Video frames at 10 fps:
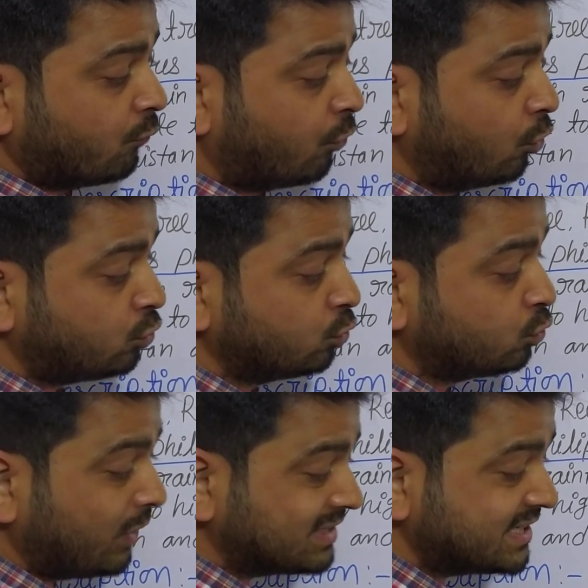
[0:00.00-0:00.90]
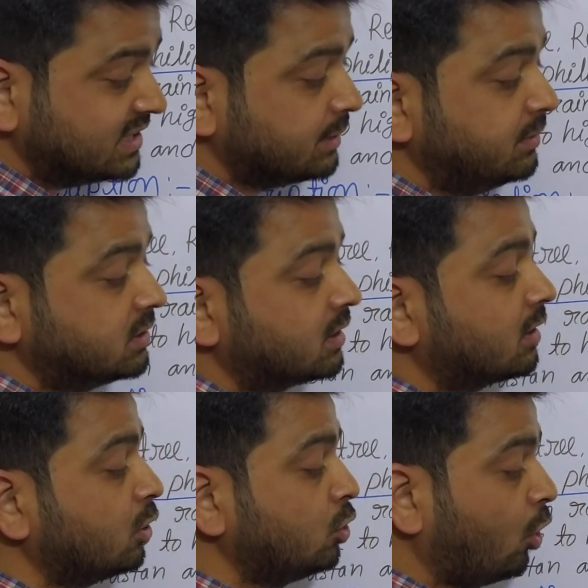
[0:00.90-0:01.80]
4 to 12 centimeter
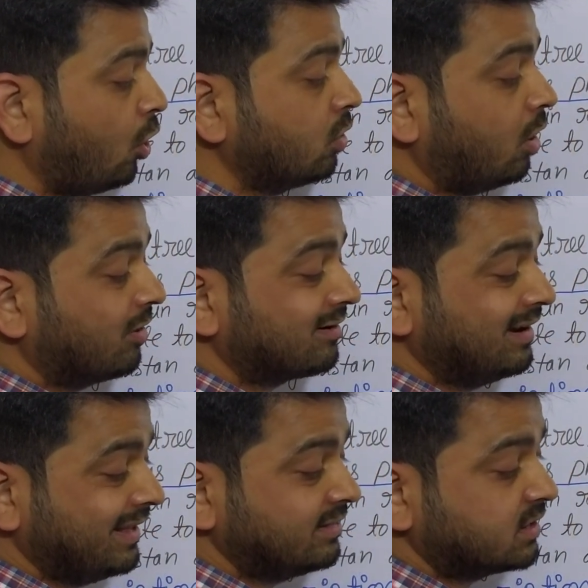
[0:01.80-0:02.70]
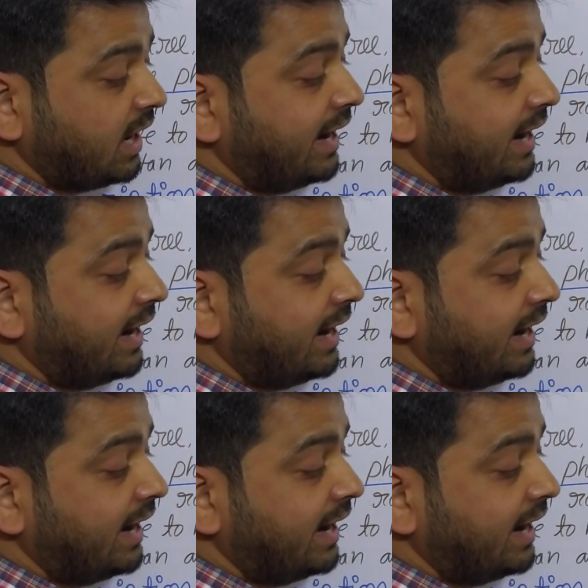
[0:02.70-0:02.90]
long or length,